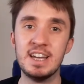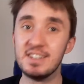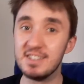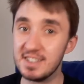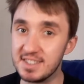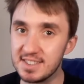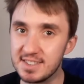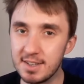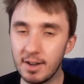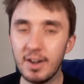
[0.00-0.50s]

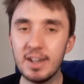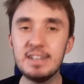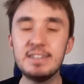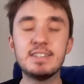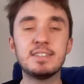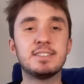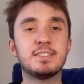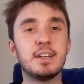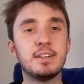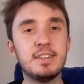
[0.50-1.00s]
designed
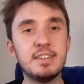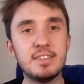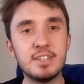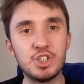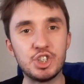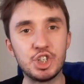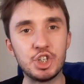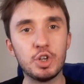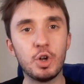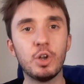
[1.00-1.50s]
to study the
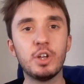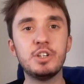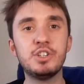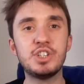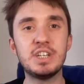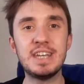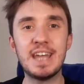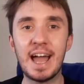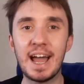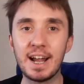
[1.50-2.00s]

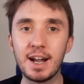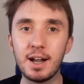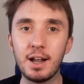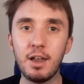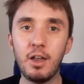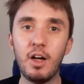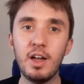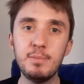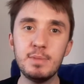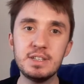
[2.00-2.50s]
geology and
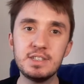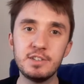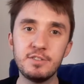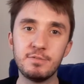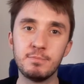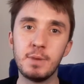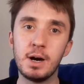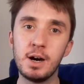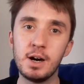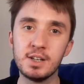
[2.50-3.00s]
climate
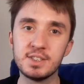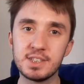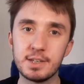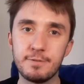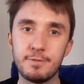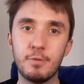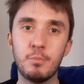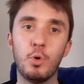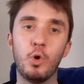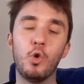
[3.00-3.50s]
of Mars
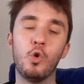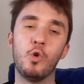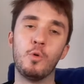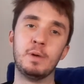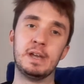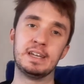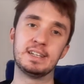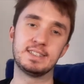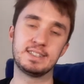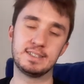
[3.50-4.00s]
from
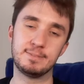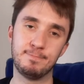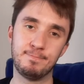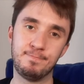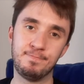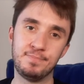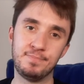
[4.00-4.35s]
orbit.